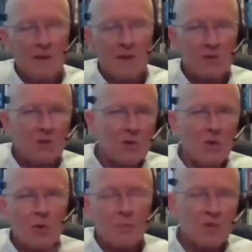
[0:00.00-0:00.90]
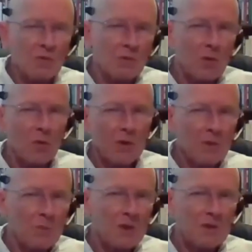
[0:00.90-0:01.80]
So you go up to the
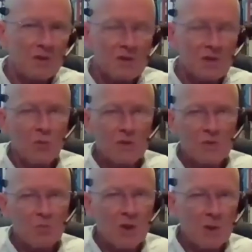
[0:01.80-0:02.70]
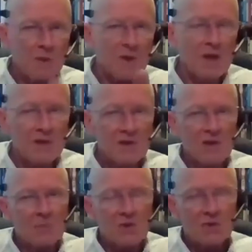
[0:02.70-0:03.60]
rolling mill and you say, what's the problem? You can't
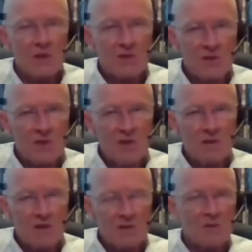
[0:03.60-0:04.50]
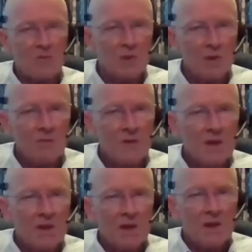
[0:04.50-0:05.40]
send him straight steel. He said, well,
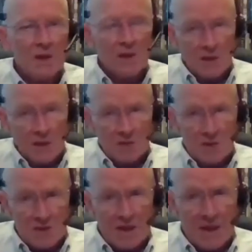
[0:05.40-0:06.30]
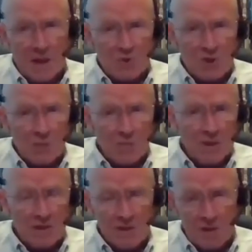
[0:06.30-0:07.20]
the slabs coming
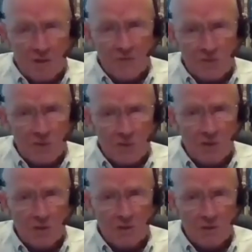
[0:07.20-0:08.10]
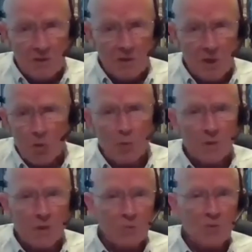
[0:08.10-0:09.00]
out of the ovens are cold
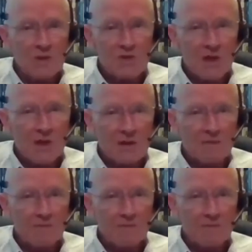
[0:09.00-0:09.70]
on one side.